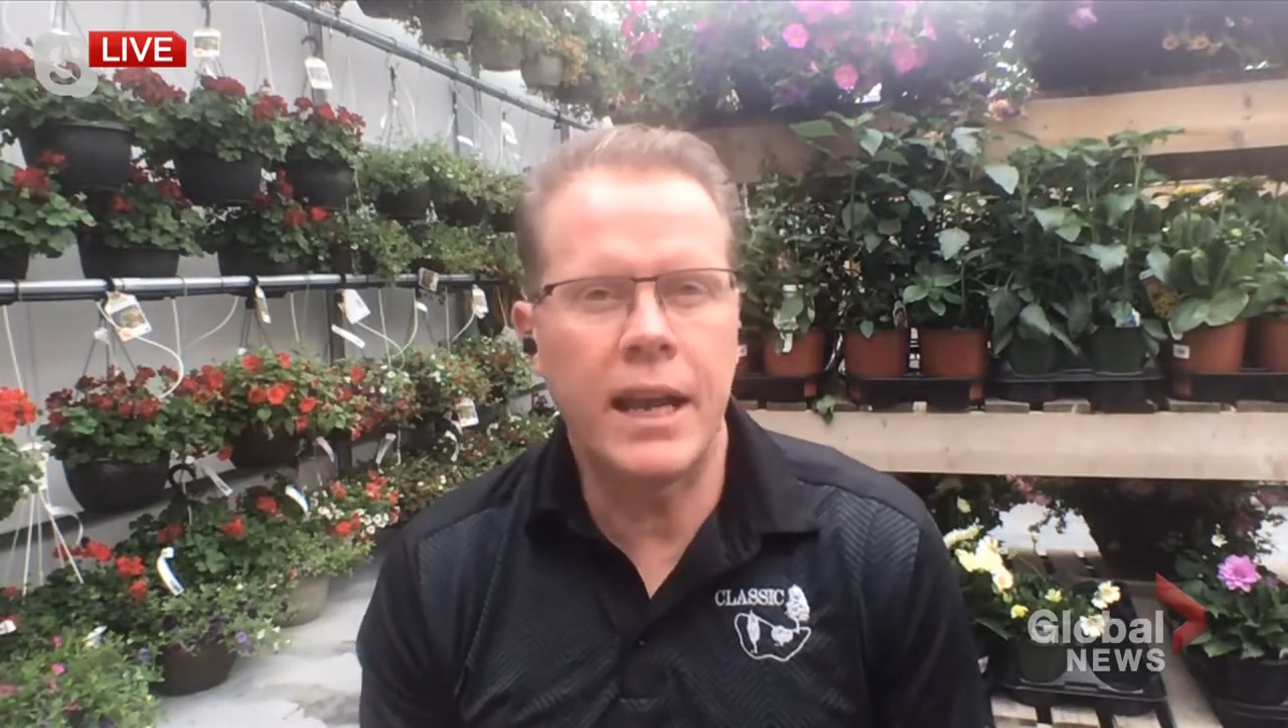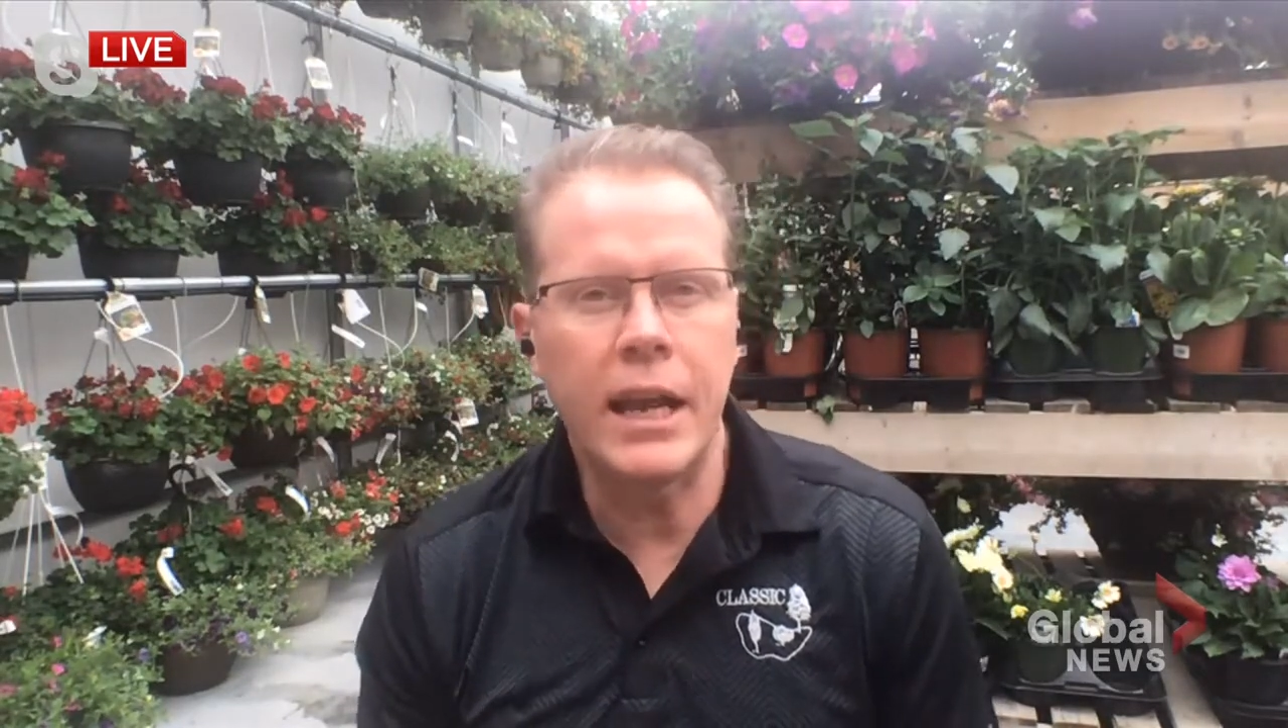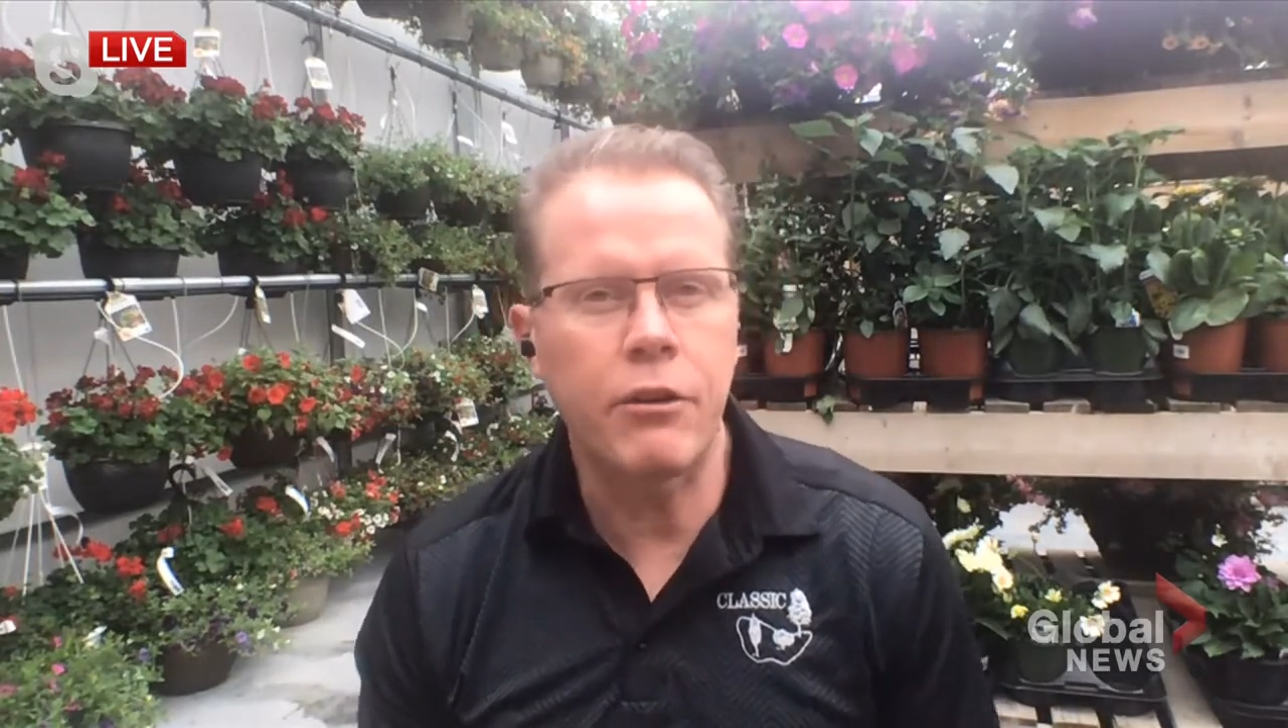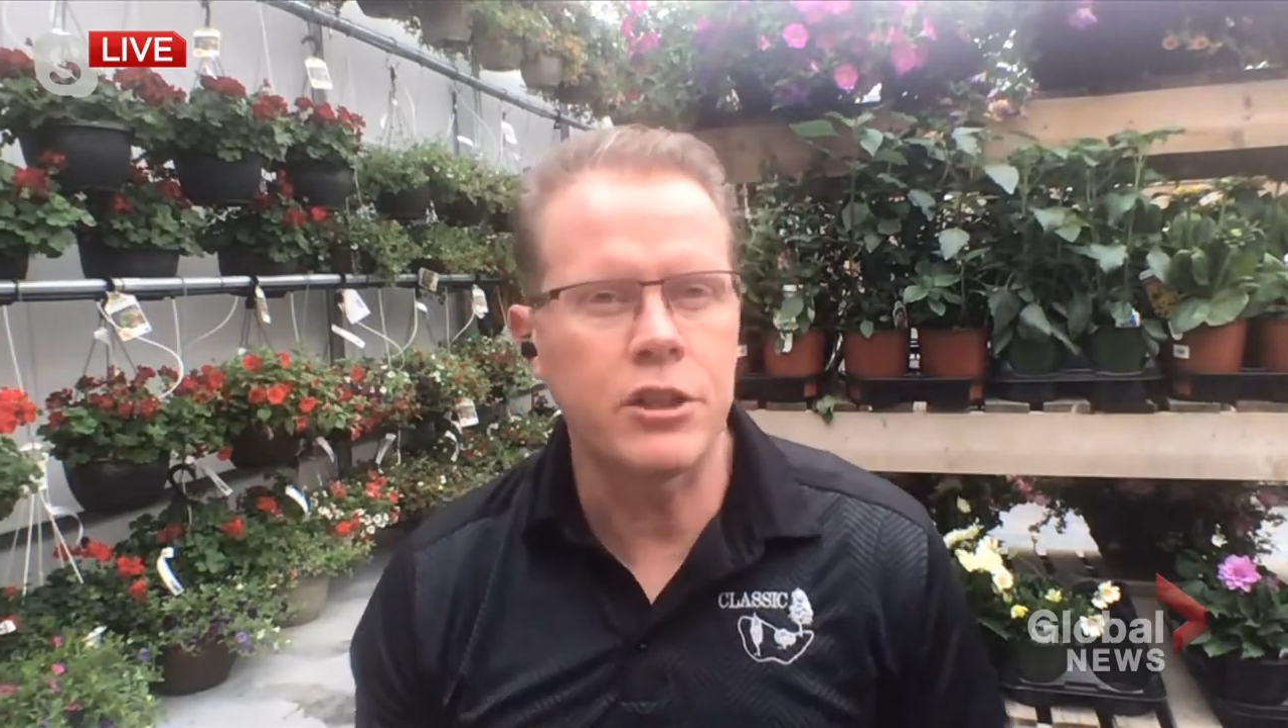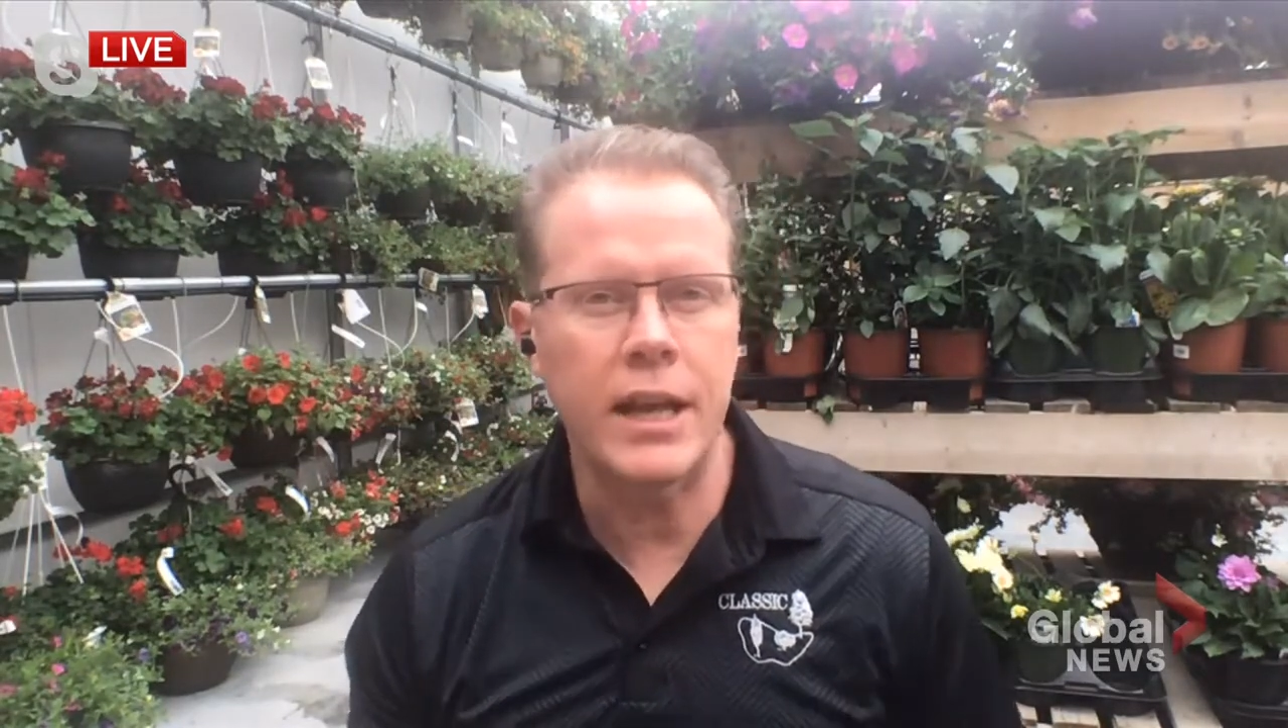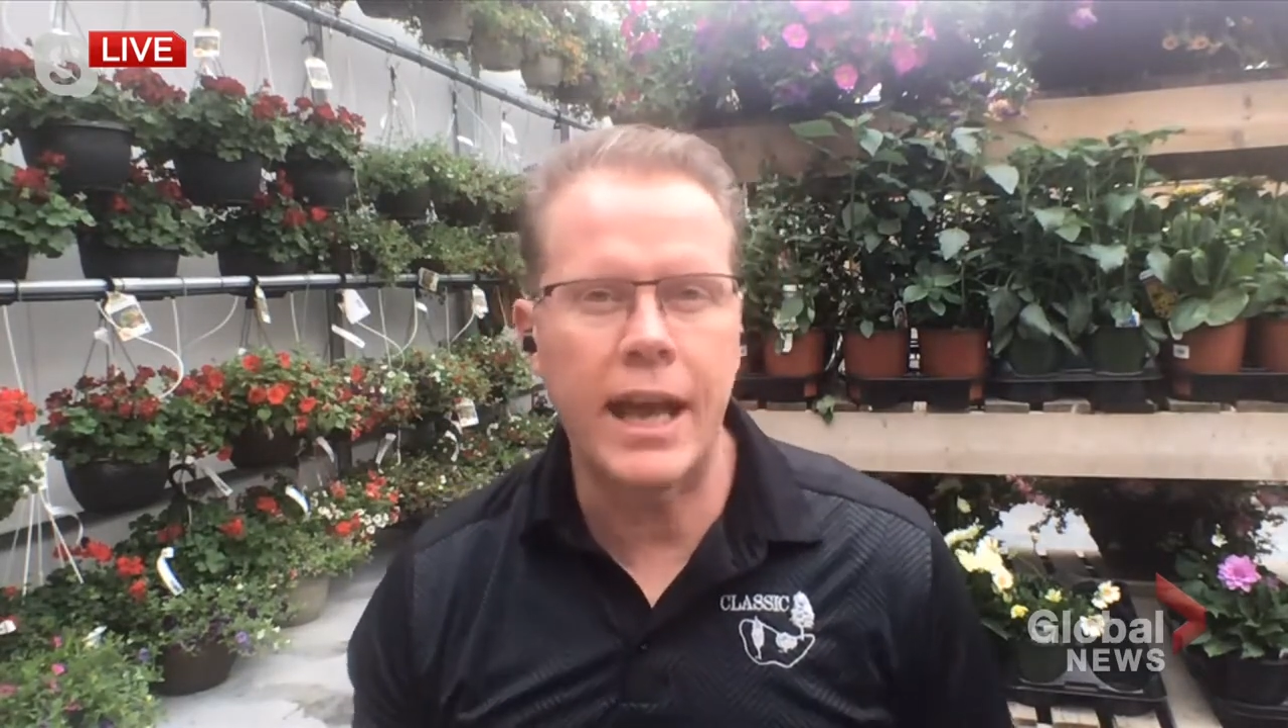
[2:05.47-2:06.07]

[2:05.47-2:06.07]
an acreage and